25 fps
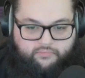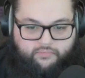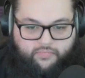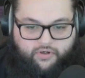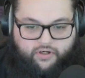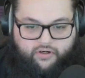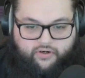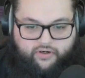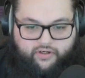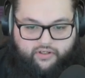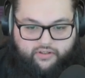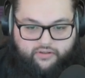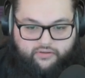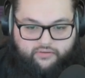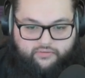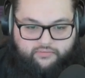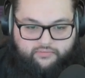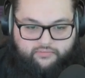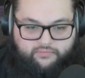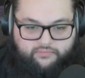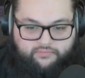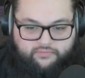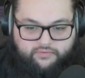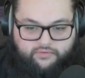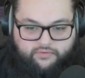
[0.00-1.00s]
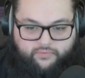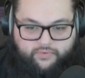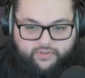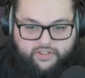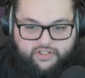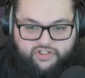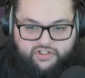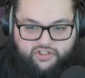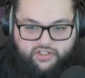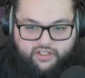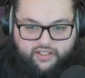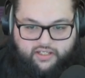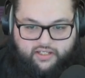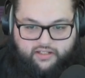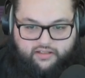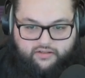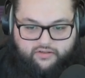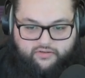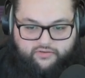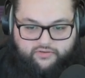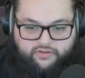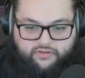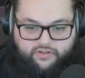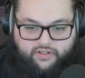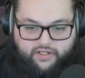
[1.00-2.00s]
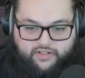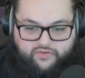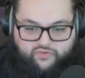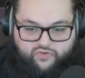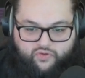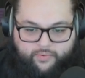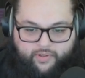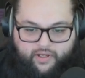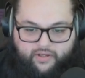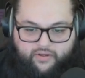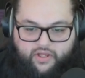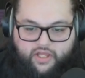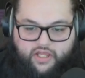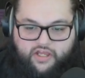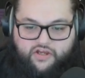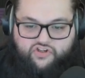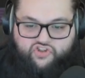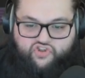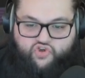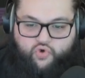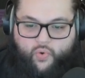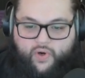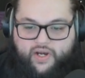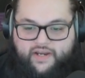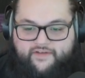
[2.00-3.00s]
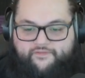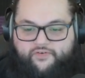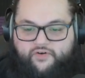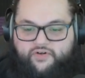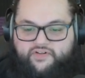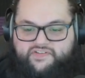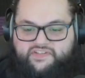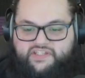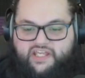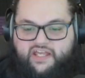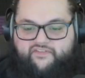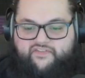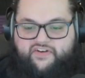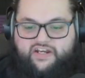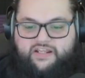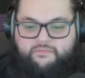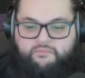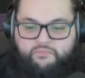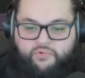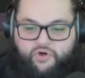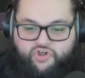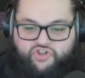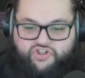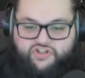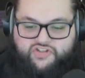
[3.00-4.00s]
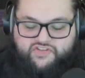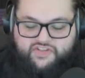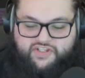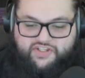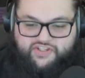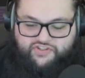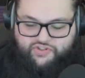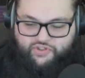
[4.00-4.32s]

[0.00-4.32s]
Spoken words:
Mario? Luigi? I can't click on you guys. What about 24/7 emergency